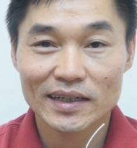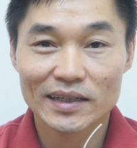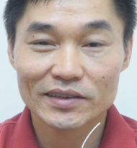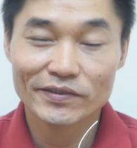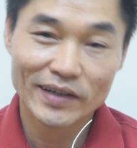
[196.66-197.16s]

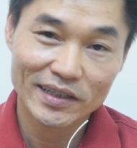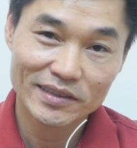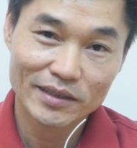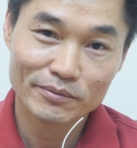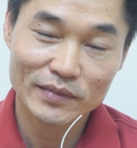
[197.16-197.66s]
to find
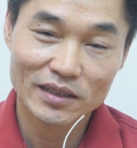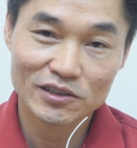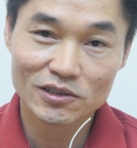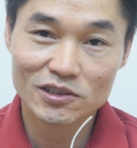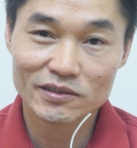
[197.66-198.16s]
some
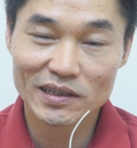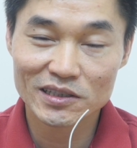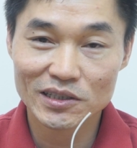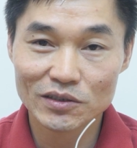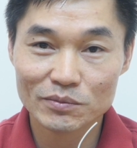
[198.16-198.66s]
search and
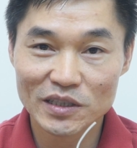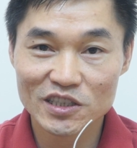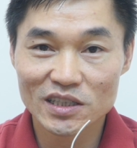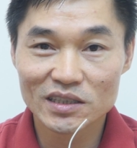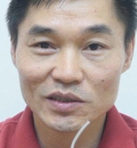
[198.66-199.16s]
rescue
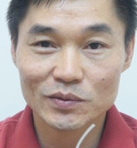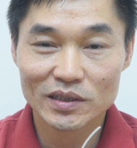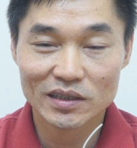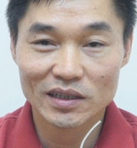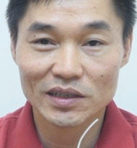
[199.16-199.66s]
mission, you want
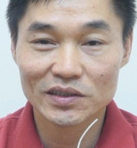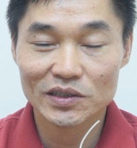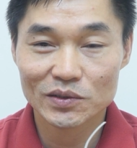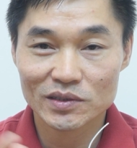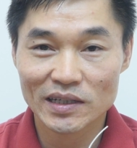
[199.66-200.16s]
to go
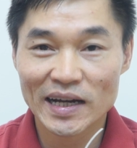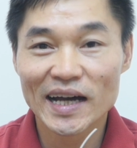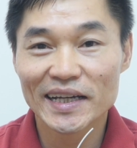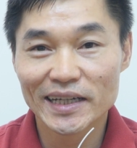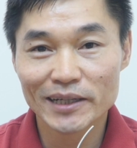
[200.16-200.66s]
use the
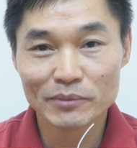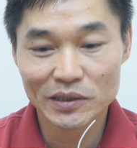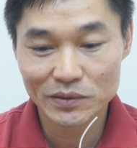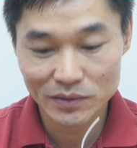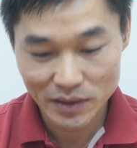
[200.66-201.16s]
high gain
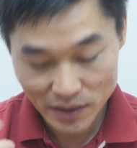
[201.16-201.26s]
mode,